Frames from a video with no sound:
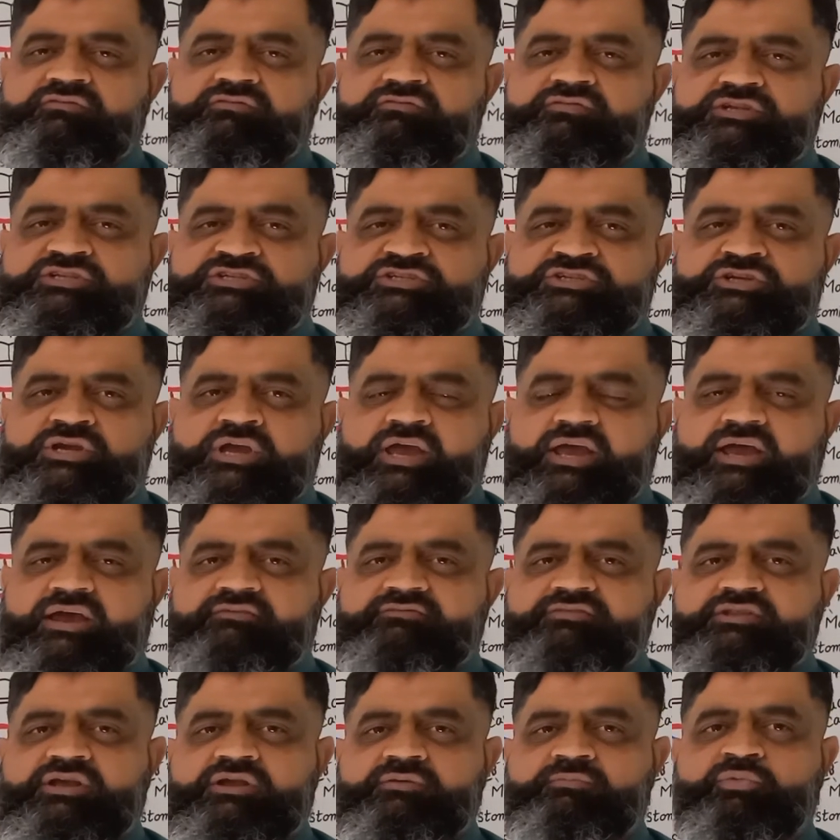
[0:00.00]
which
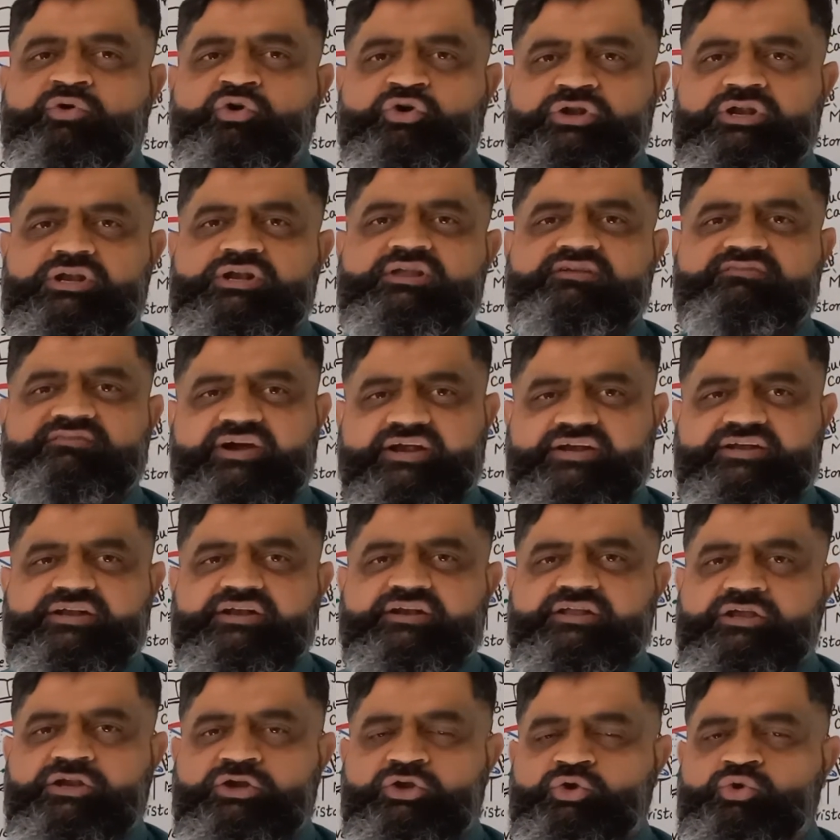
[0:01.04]
have their body
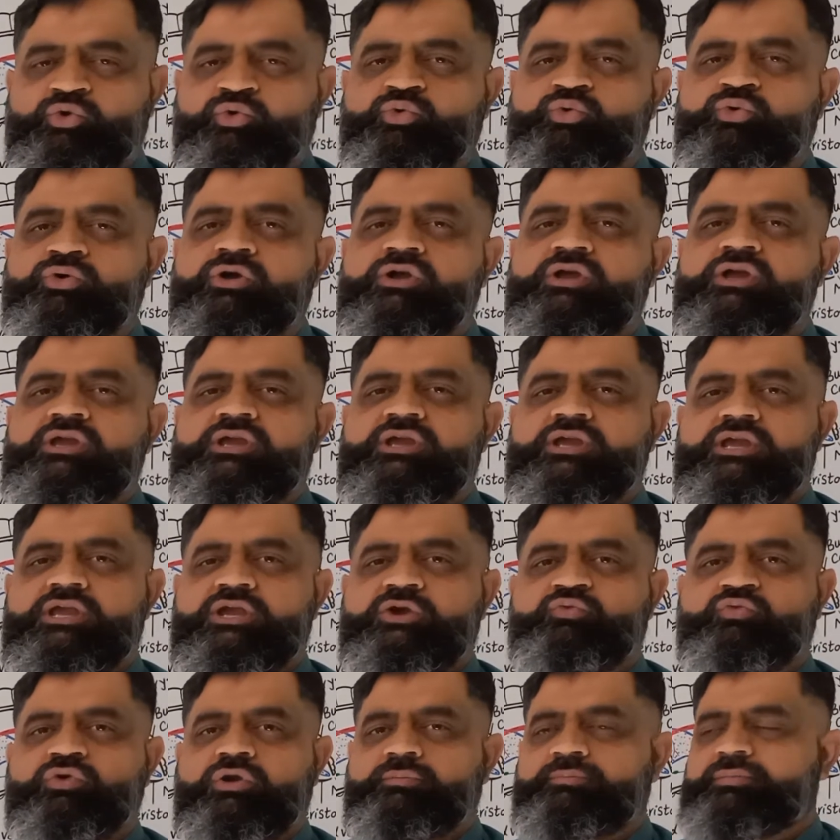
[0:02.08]
divided into
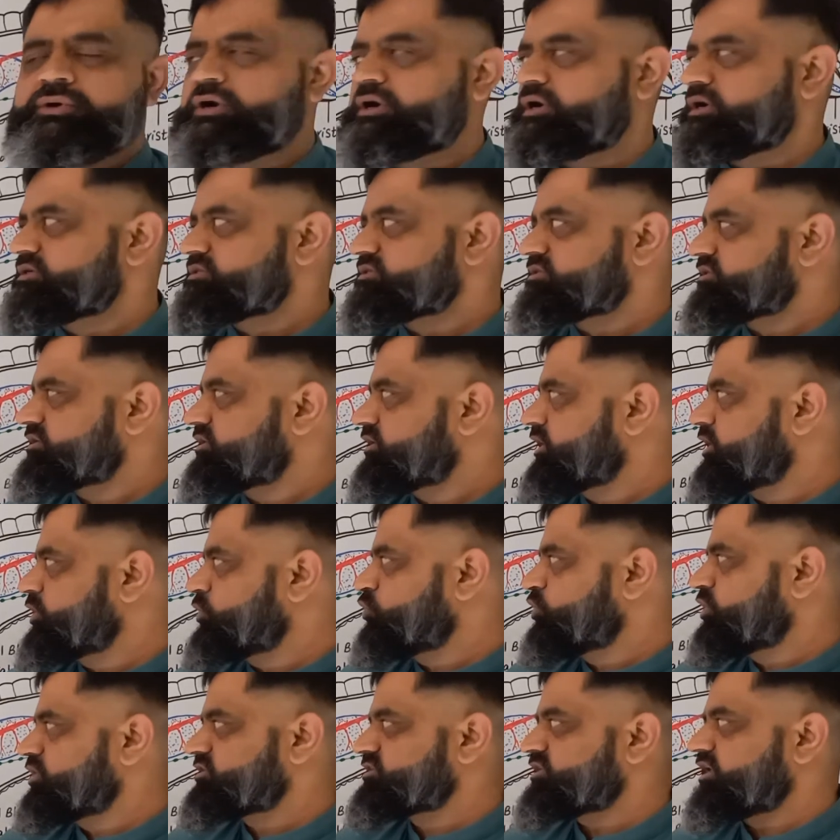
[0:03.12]
equal parts,
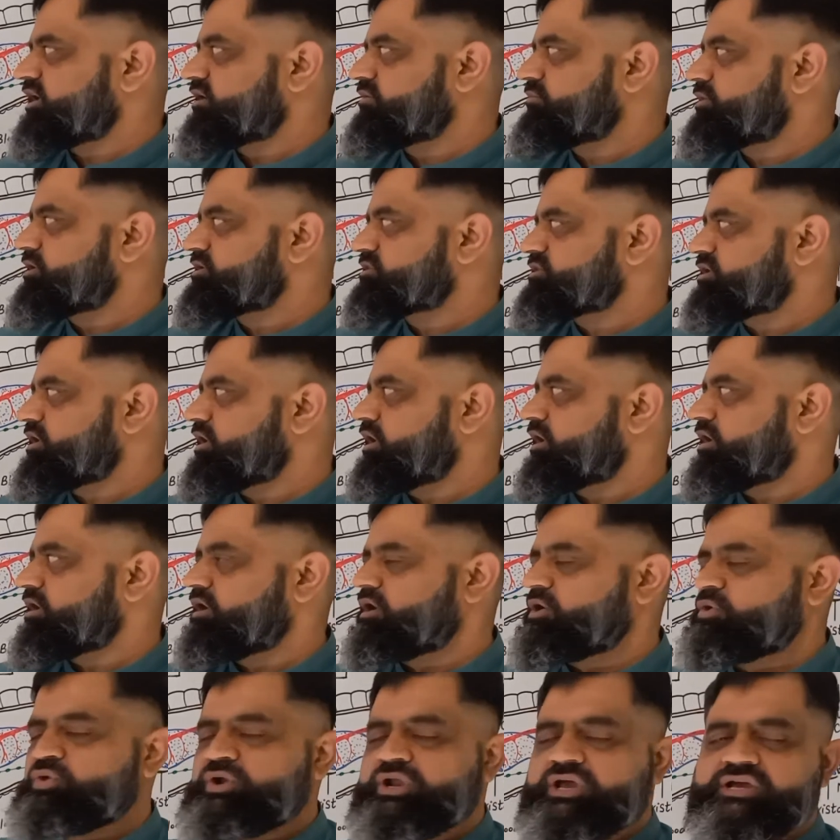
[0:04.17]
equal segments, are
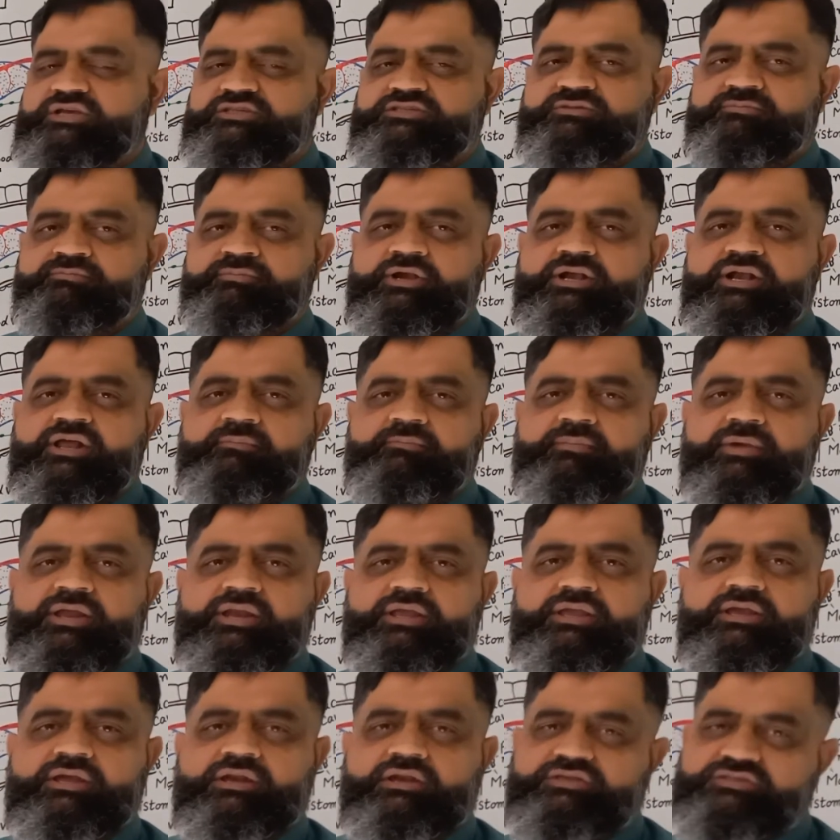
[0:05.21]
known as
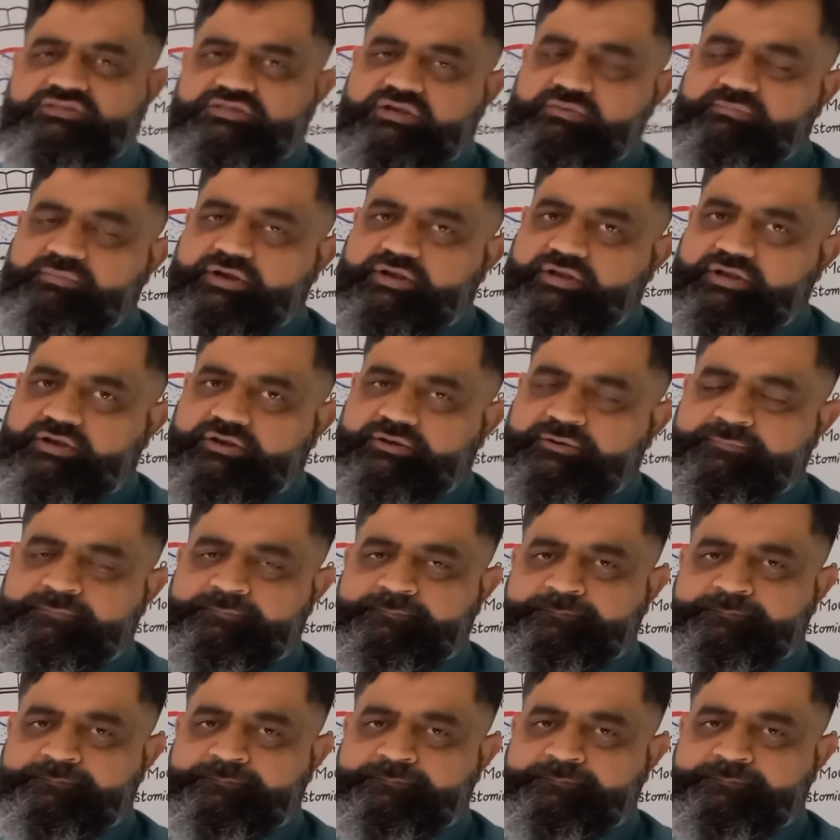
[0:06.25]
metamerically segmented.